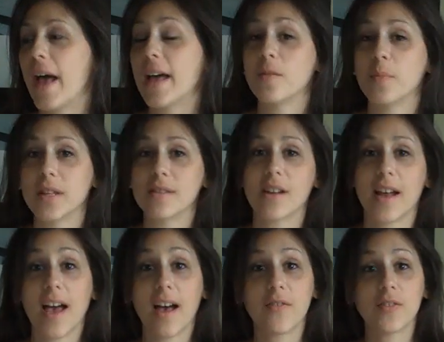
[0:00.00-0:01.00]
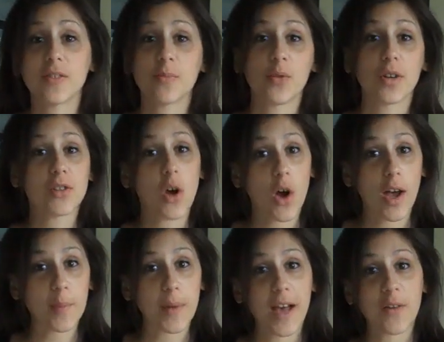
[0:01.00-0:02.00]
And it means that I have some more
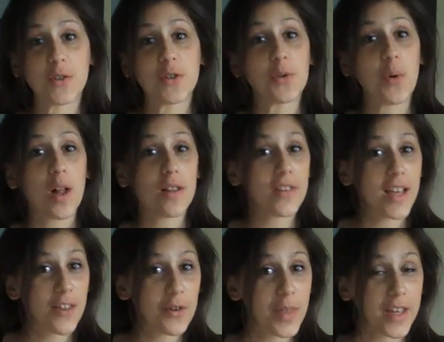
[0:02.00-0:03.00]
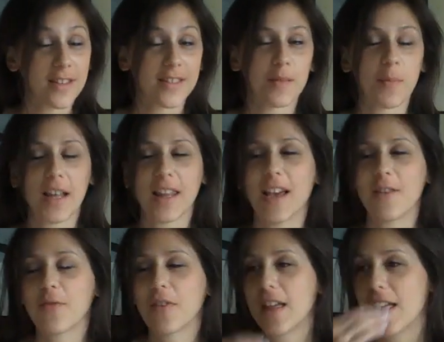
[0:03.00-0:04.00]
time now to do all of the other things in my life.